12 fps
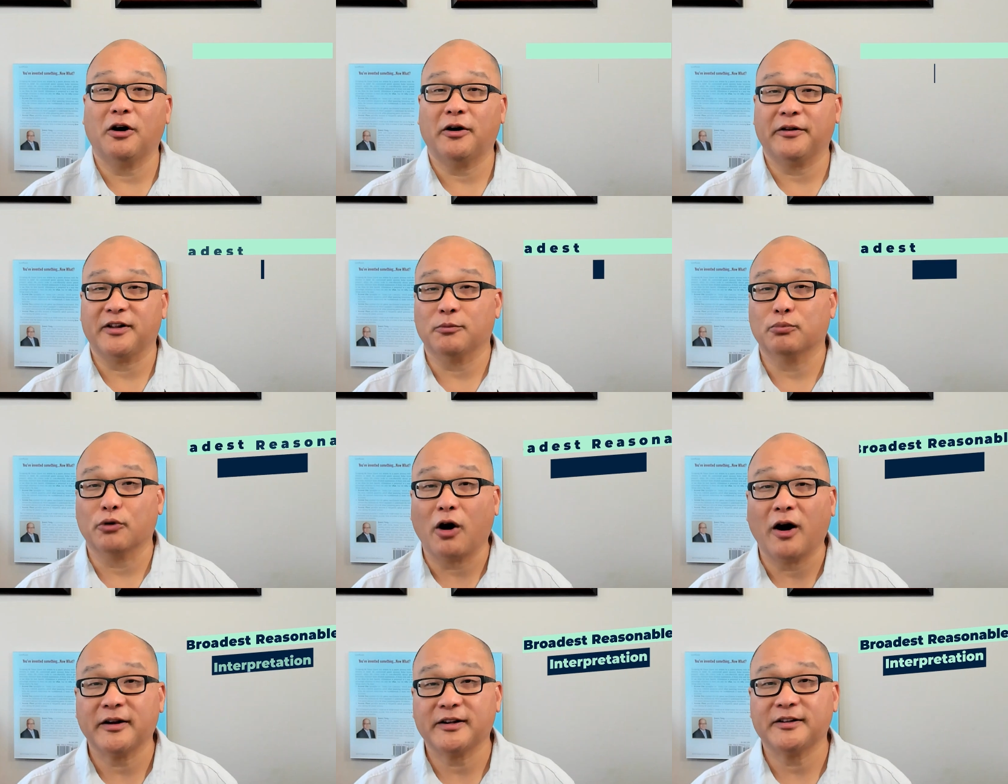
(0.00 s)
the
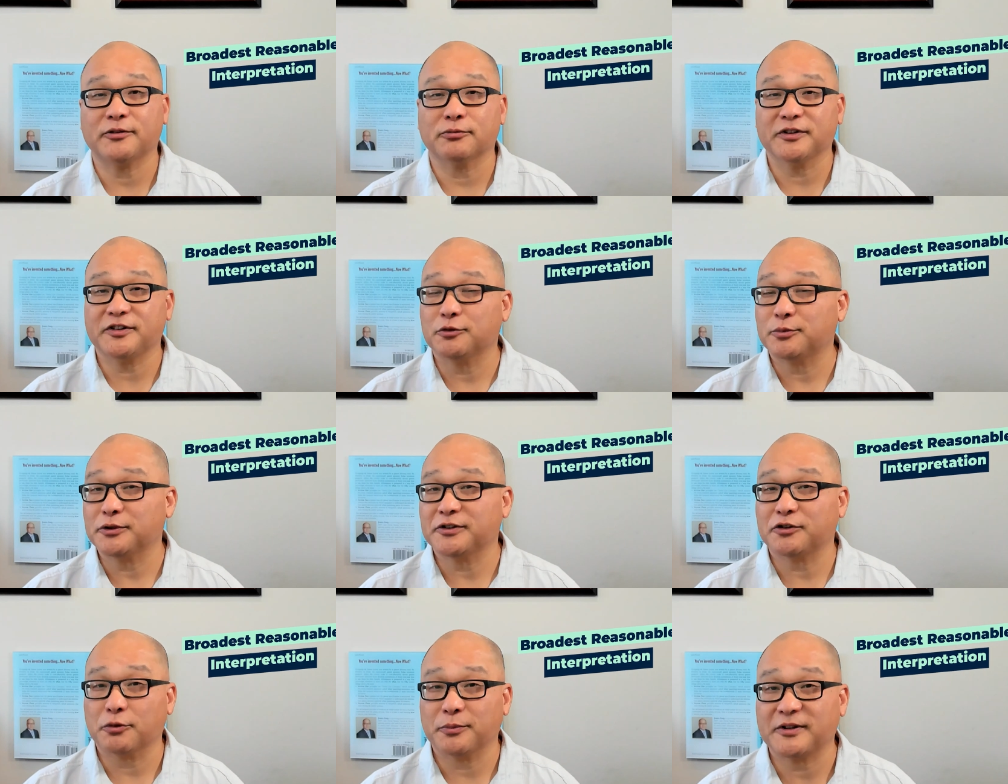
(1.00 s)
broadest reasonable
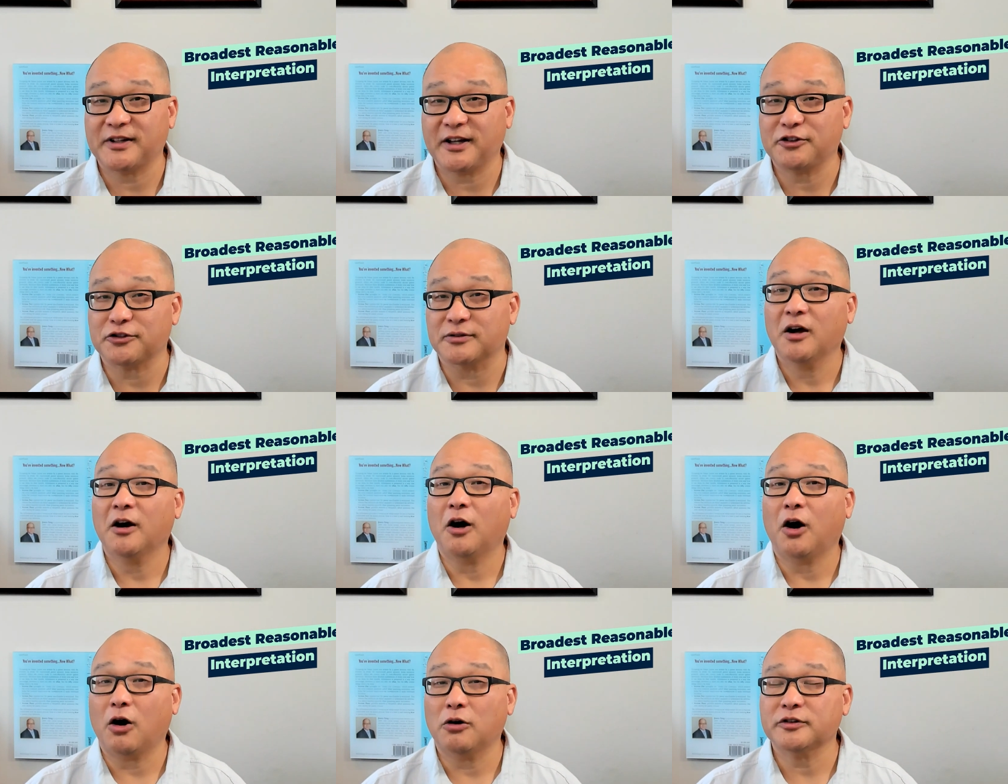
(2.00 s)
interpretation,
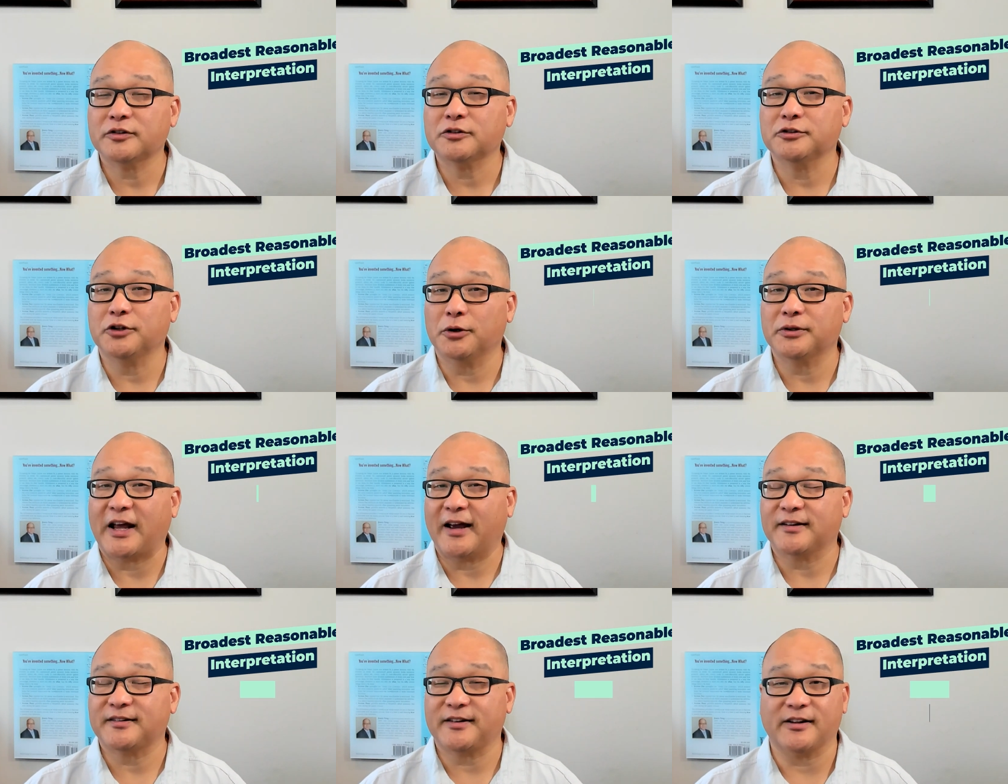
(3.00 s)
also known
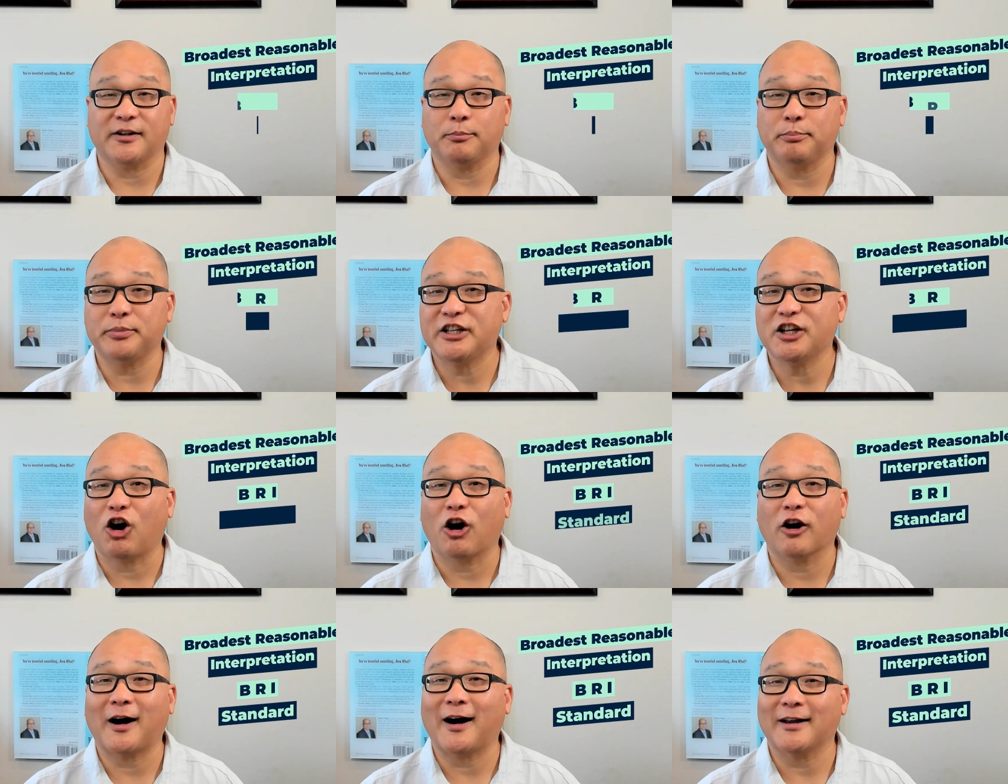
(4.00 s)
as the
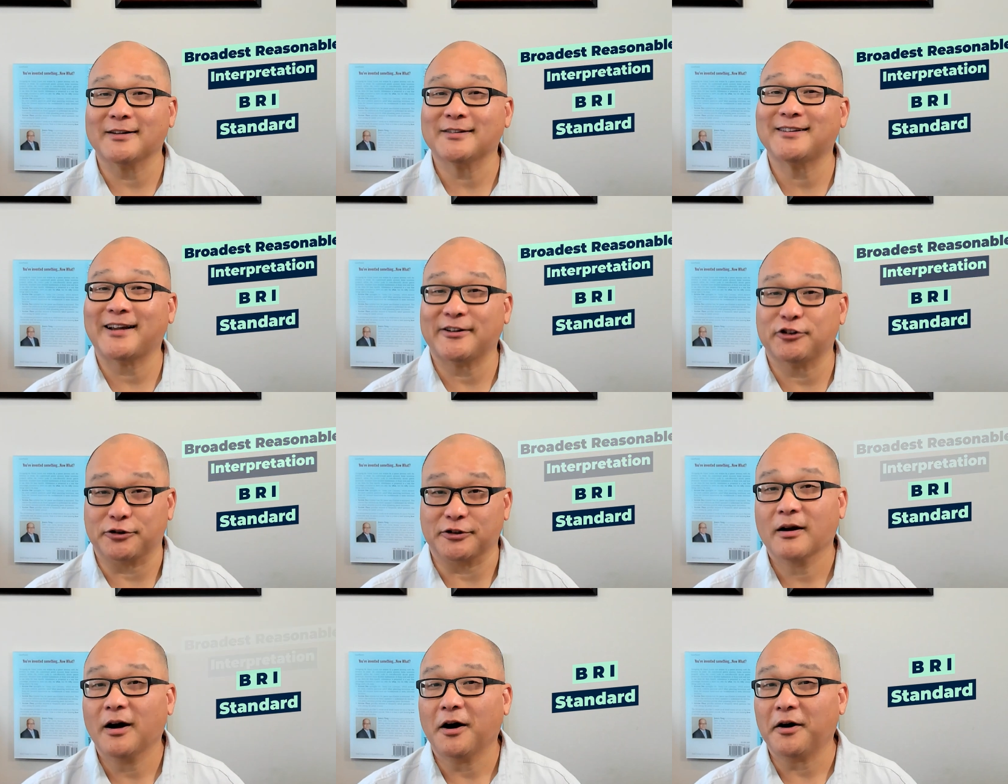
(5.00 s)
BRI standard.
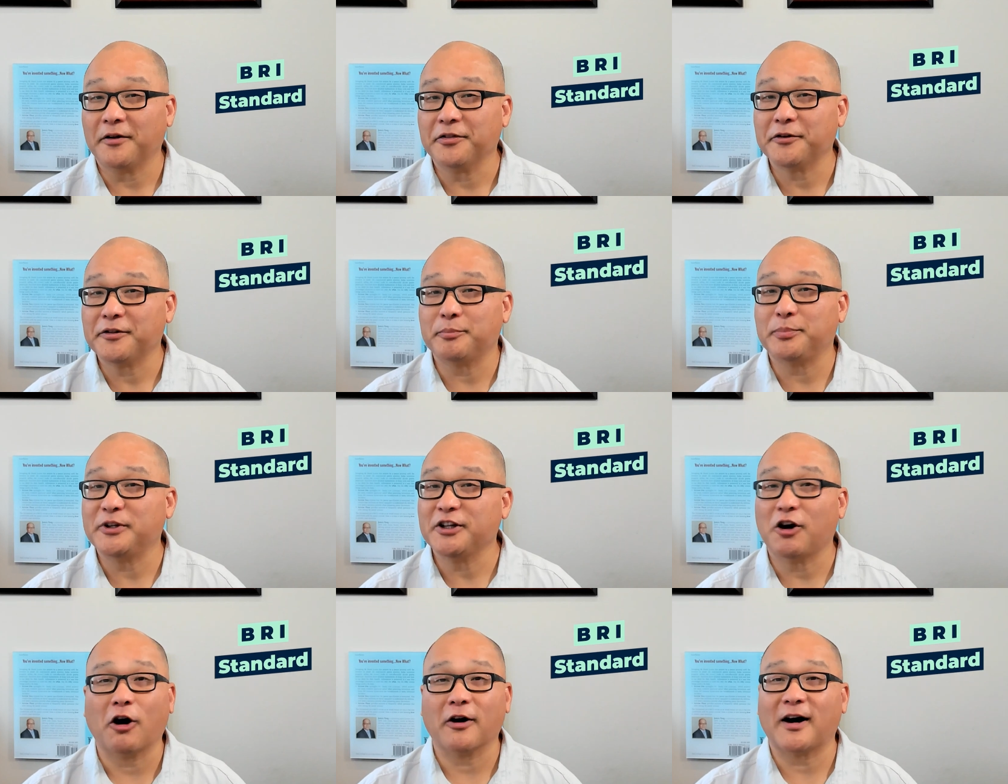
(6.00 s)
Under the
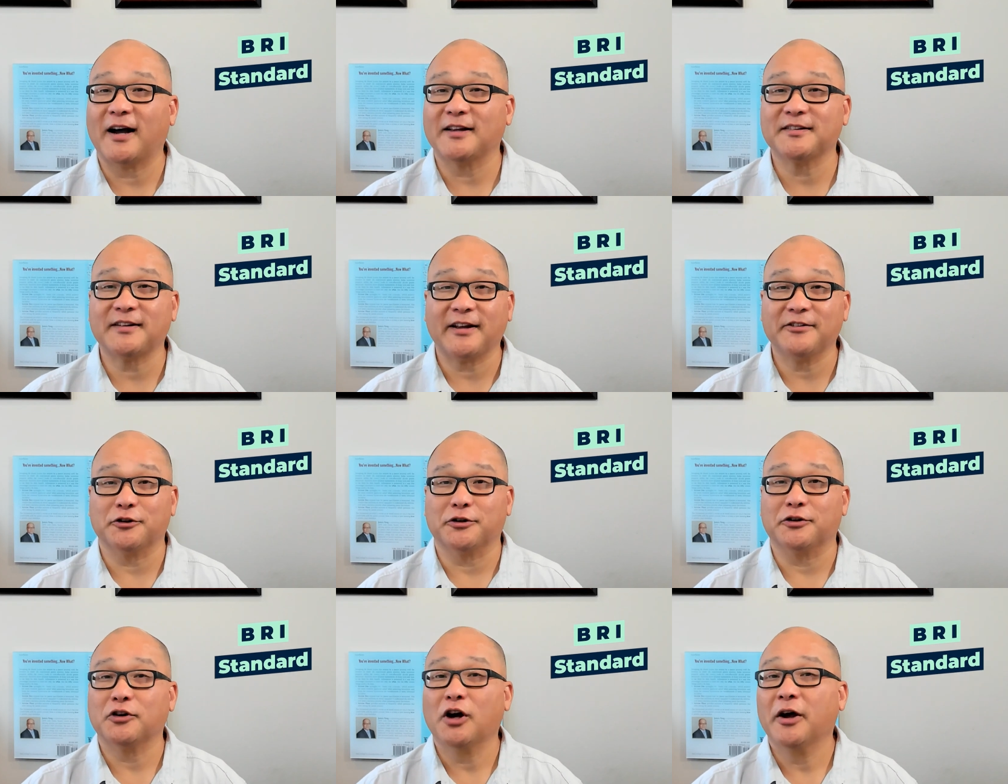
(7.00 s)
BRI
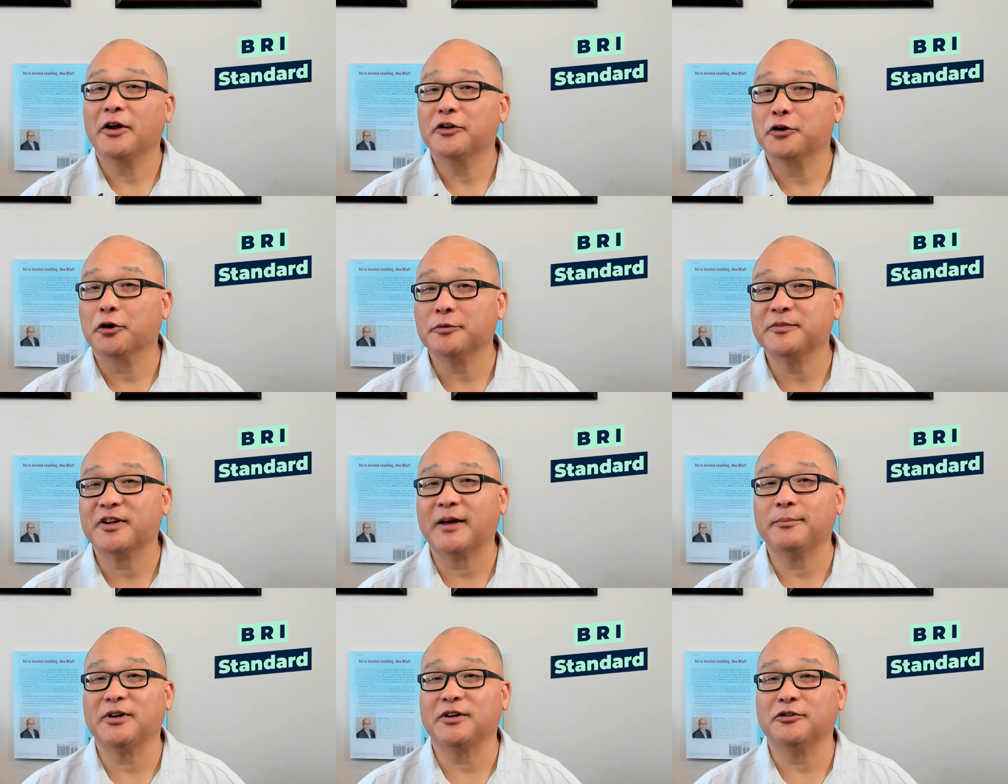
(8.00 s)
standard, terms
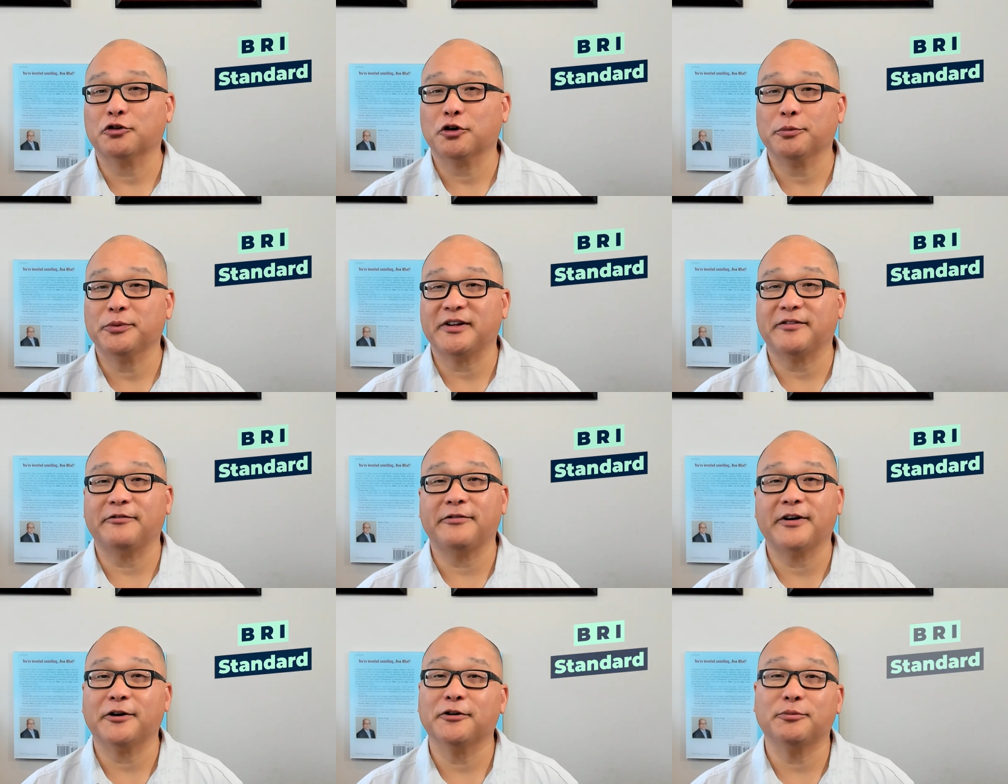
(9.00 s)
can be interpreted
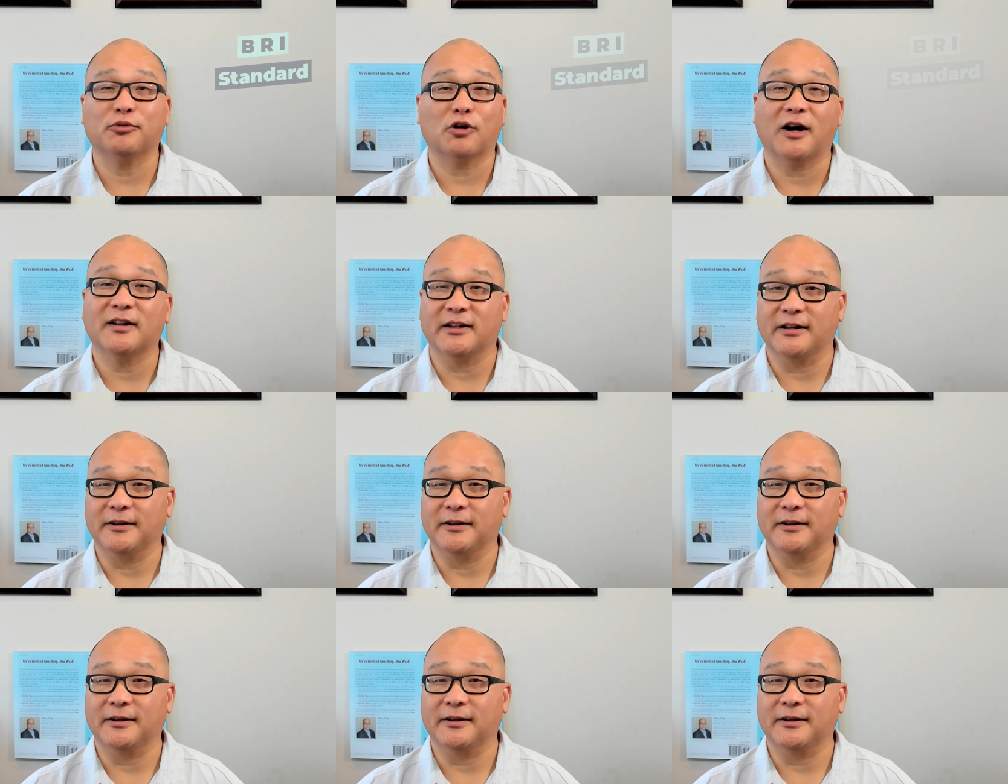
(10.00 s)
very broadly.